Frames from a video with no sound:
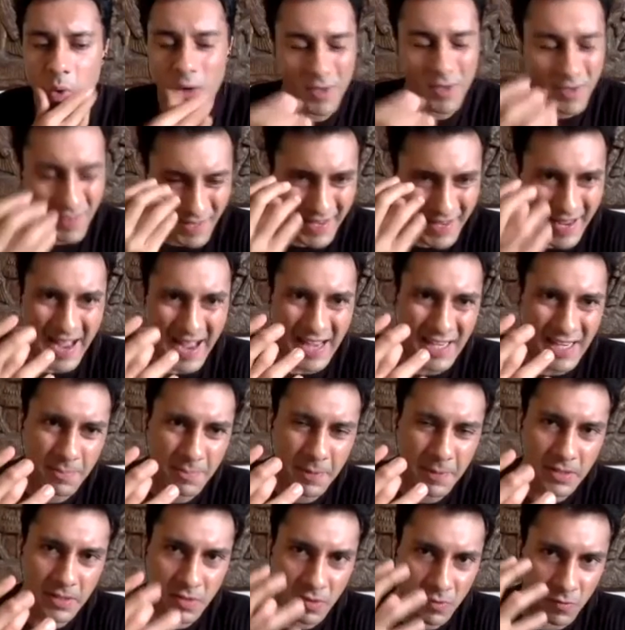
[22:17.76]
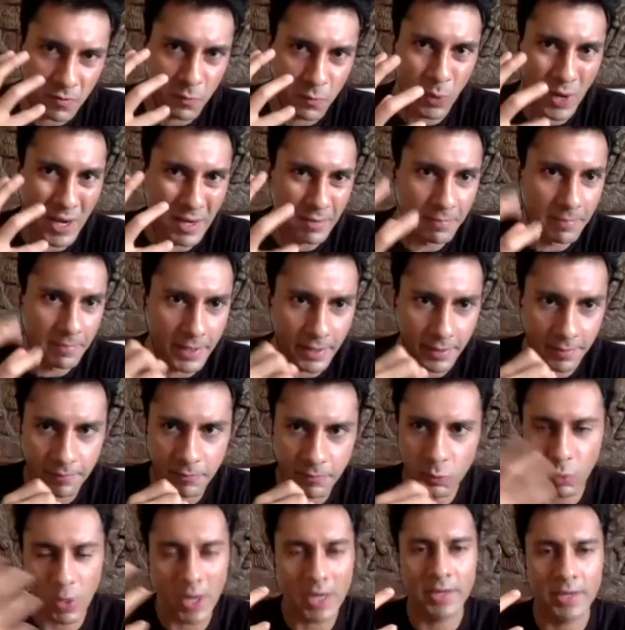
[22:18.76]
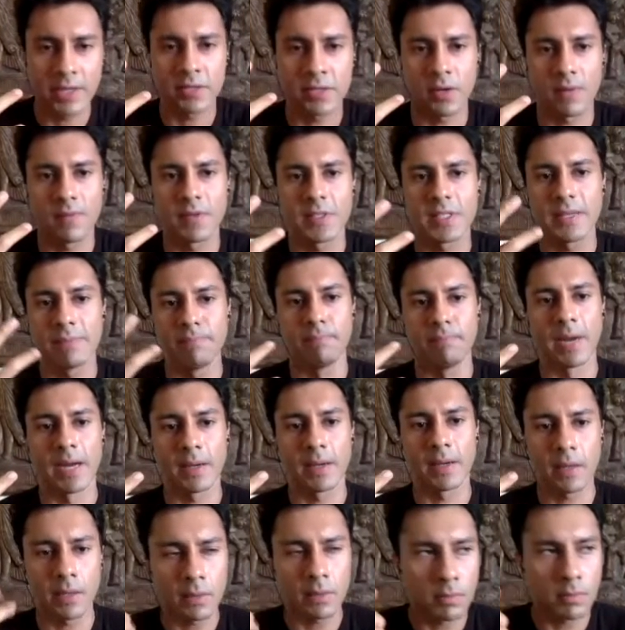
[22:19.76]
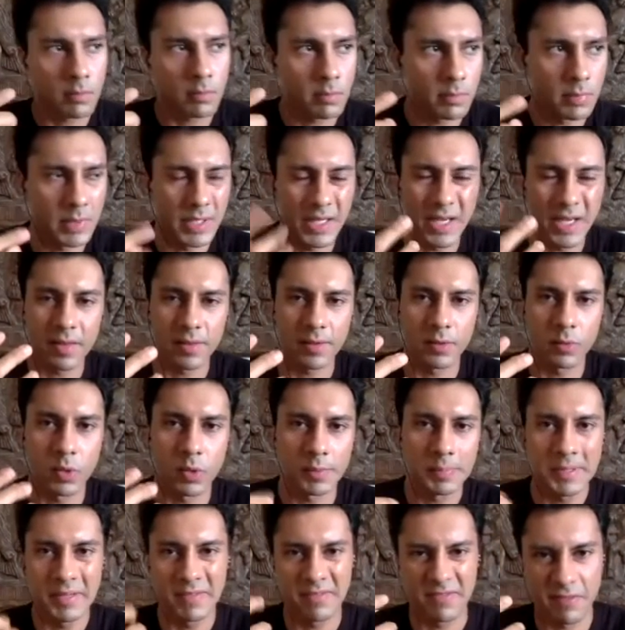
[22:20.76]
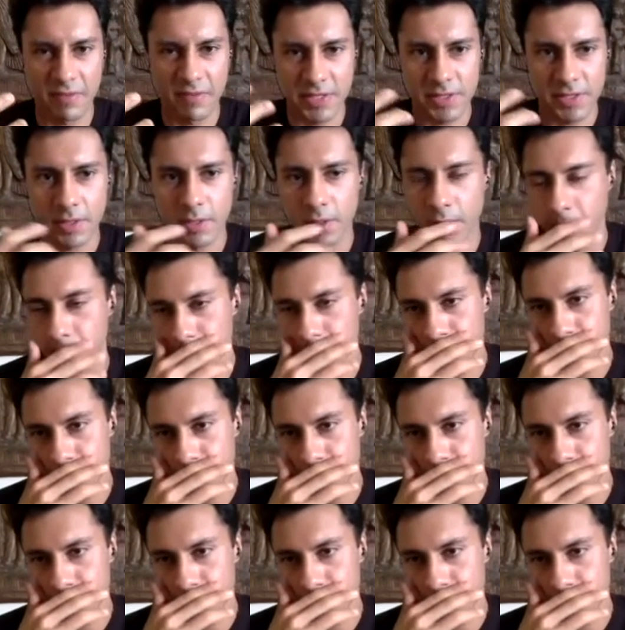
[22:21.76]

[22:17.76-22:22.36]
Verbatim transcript: are the aspects of well being? One is obviously mental, the other would be physical.